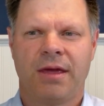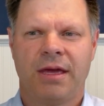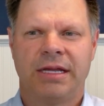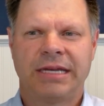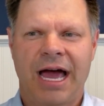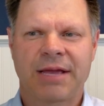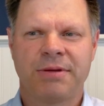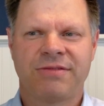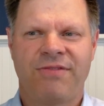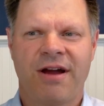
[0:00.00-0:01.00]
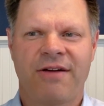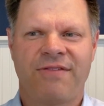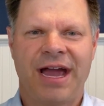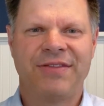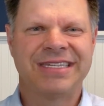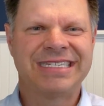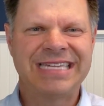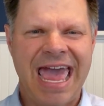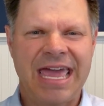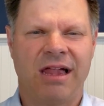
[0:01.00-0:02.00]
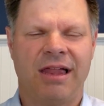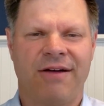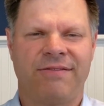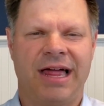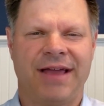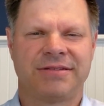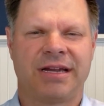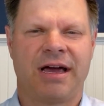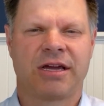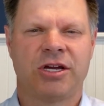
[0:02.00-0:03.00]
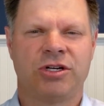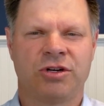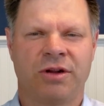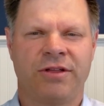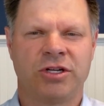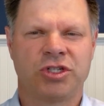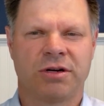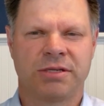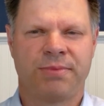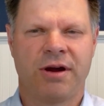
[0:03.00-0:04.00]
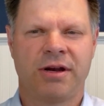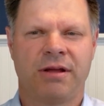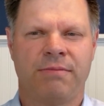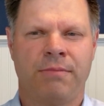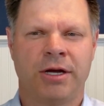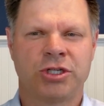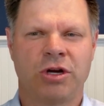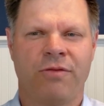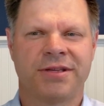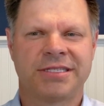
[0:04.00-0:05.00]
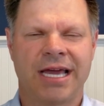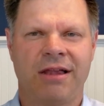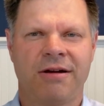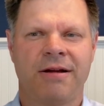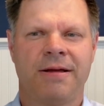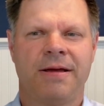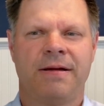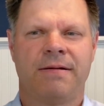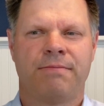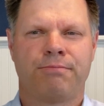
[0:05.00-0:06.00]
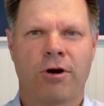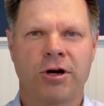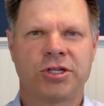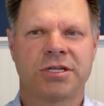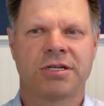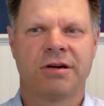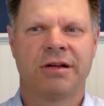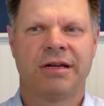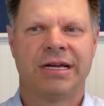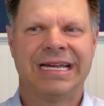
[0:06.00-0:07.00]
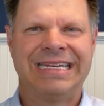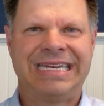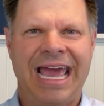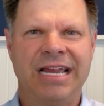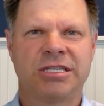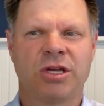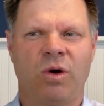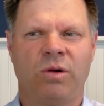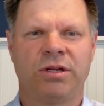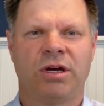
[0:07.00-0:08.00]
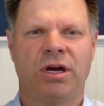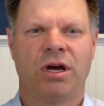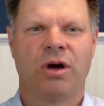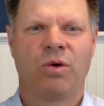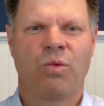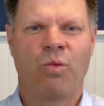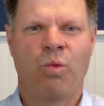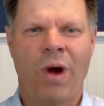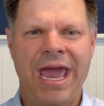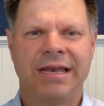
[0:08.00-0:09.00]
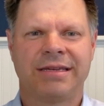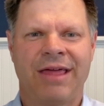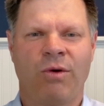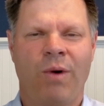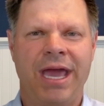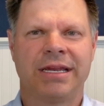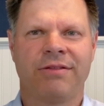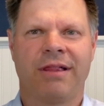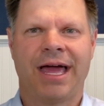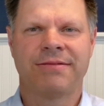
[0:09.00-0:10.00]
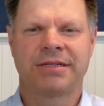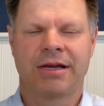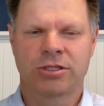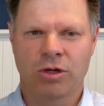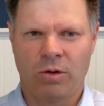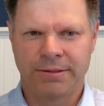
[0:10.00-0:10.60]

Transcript: Documents verifying the sale of livestock during the insurance period must show the seller, purchaser, date sold, weight, and the weight of the livestock sold.